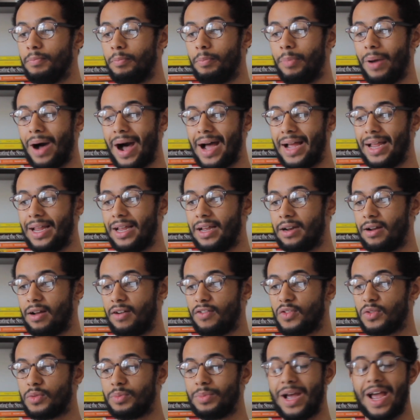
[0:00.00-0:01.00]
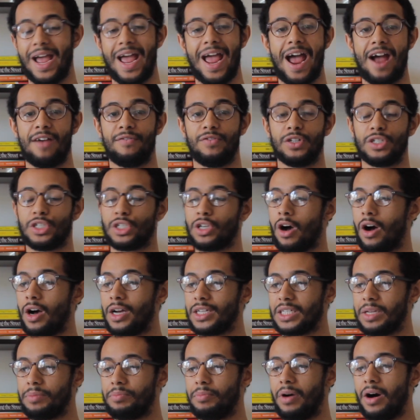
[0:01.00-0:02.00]
buy-in of my average
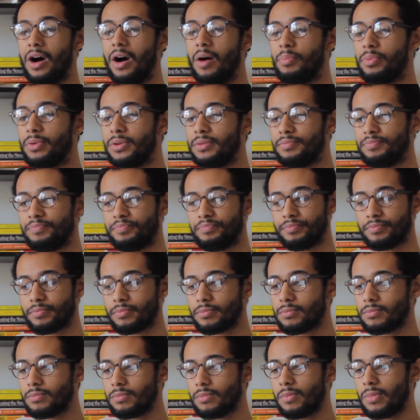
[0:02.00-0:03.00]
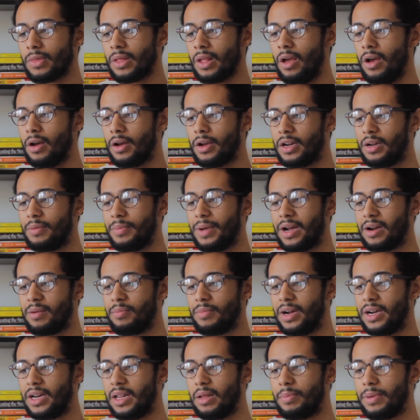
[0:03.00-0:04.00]
cost, I'm up a good amount of
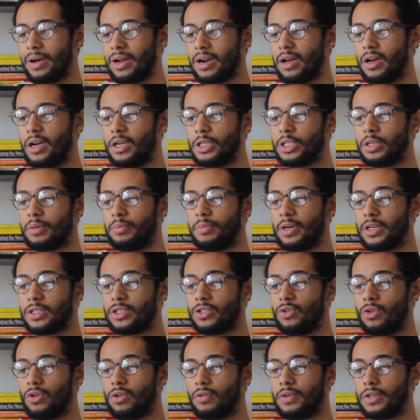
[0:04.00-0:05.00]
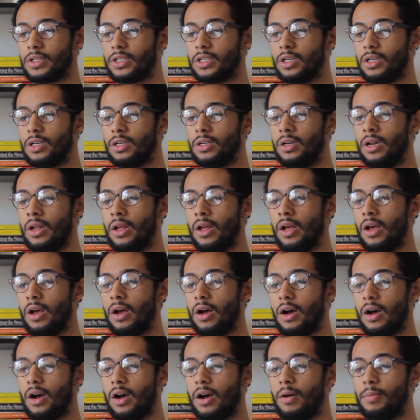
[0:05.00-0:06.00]
money, about $100 total return.
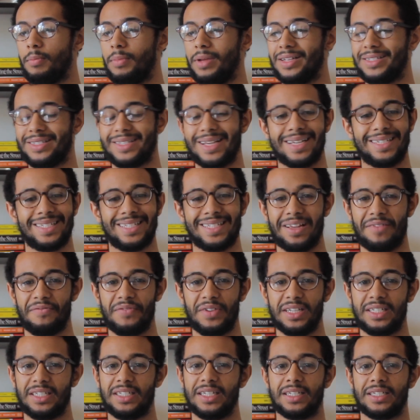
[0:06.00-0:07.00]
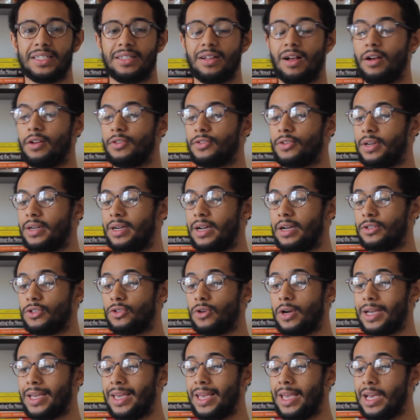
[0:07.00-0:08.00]
It's at $76 right now,
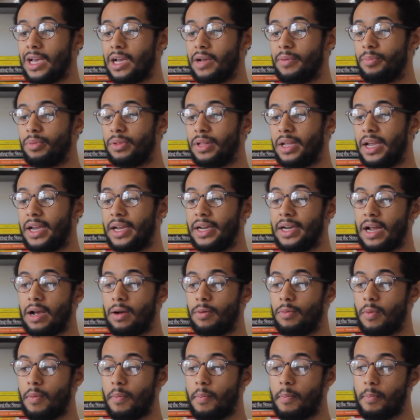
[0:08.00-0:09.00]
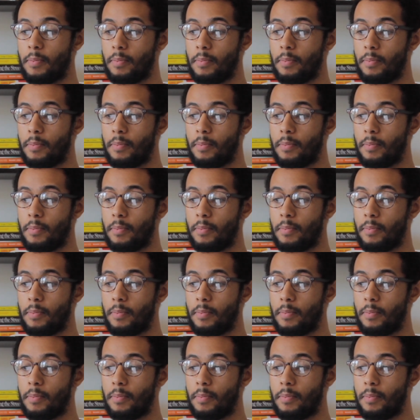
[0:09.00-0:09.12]
so I can't complain. I will